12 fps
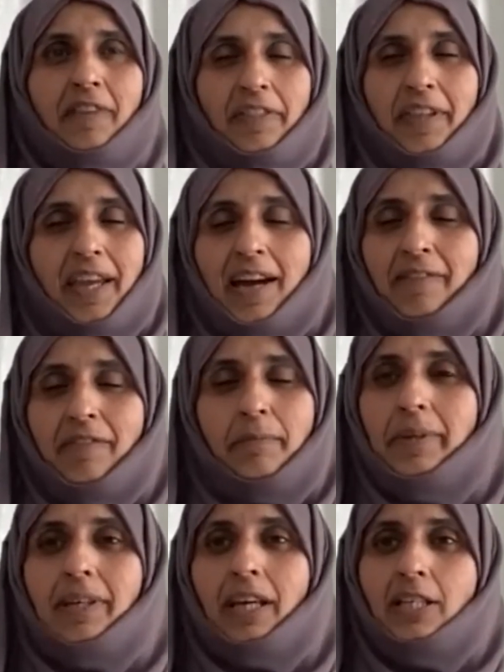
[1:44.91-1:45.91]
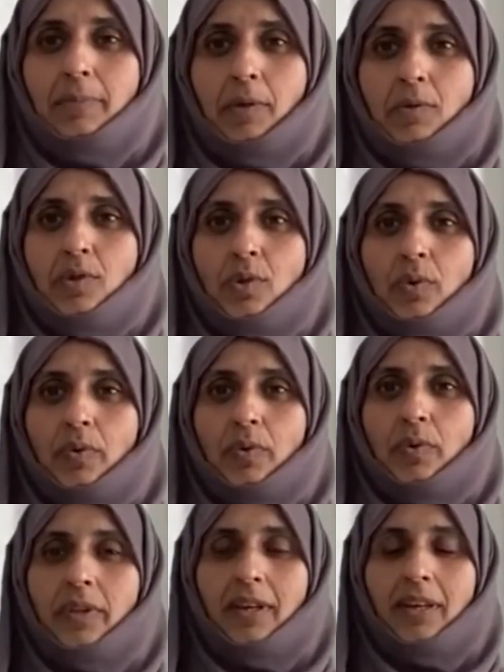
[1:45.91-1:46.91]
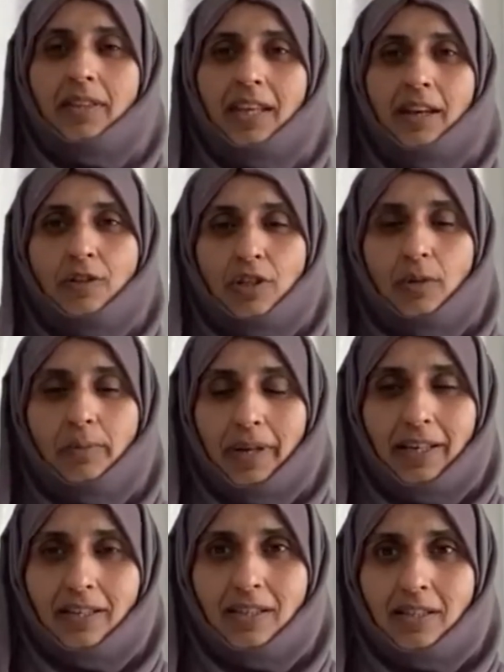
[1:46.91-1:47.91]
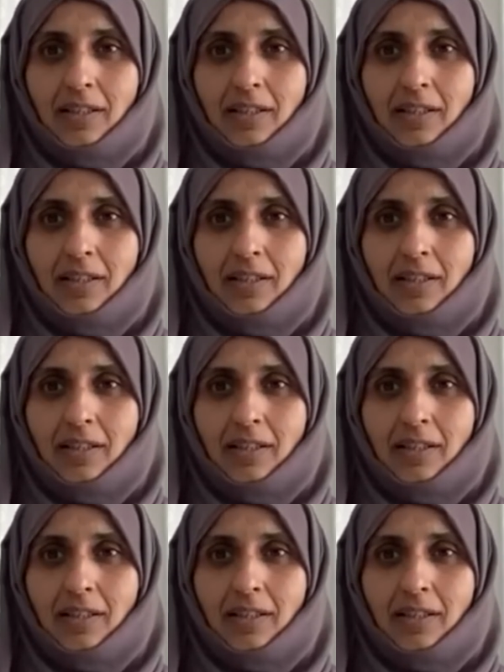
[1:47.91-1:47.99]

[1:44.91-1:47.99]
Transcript: that they haven't been exposed to. They are so blessed.